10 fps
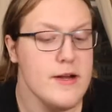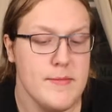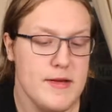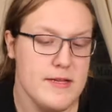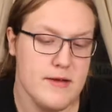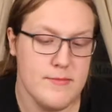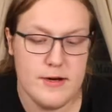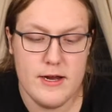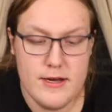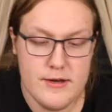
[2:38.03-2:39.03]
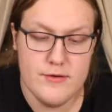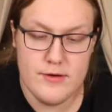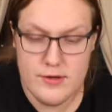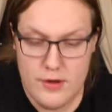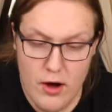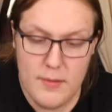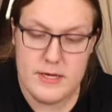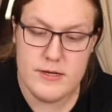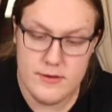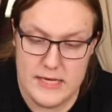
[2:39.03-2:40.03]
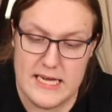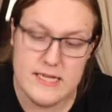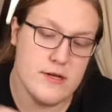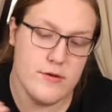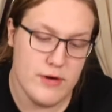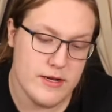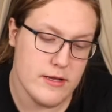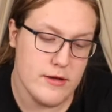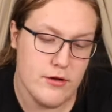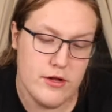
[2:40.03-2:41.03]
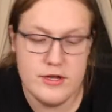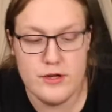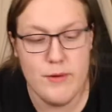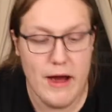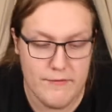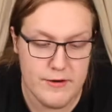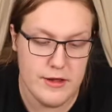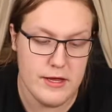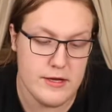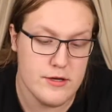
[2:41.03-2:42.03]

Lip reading: It means that we're getting new comics, new tastes, new resolutions, new everything.